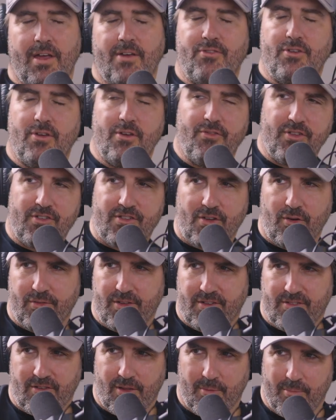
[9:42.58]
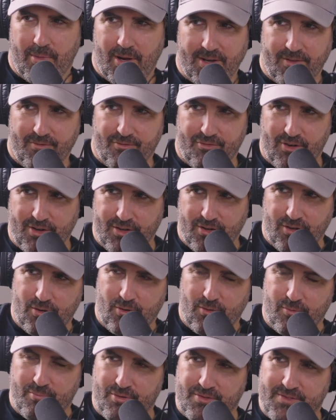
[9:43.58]
If you solve this on the mining front,
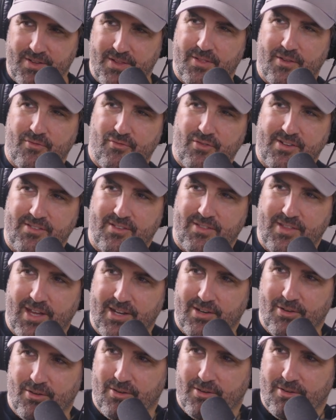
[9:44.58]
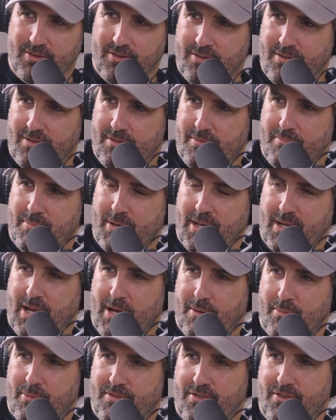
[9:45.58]
you present the risk then on being
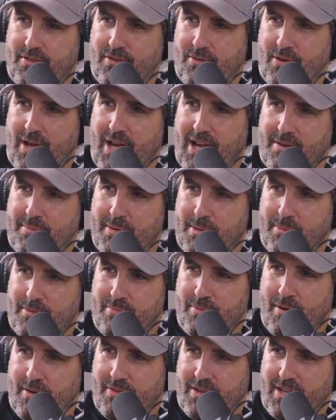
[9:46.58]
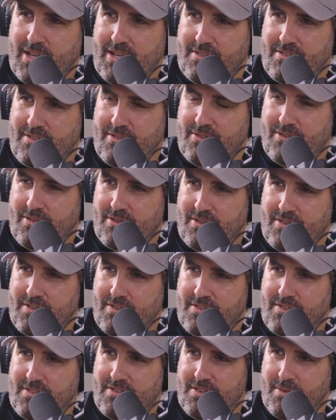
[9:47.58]
able to hack people's private keys, don't you? Because
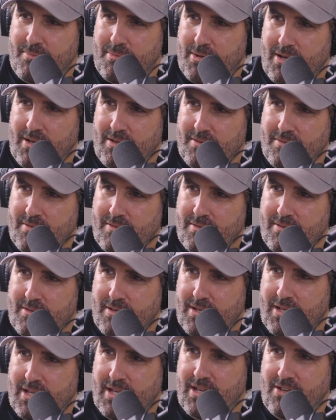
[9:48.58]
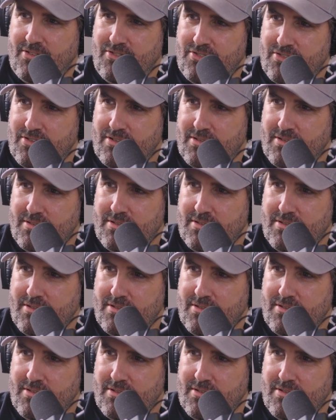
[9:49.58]
it's a similar-ish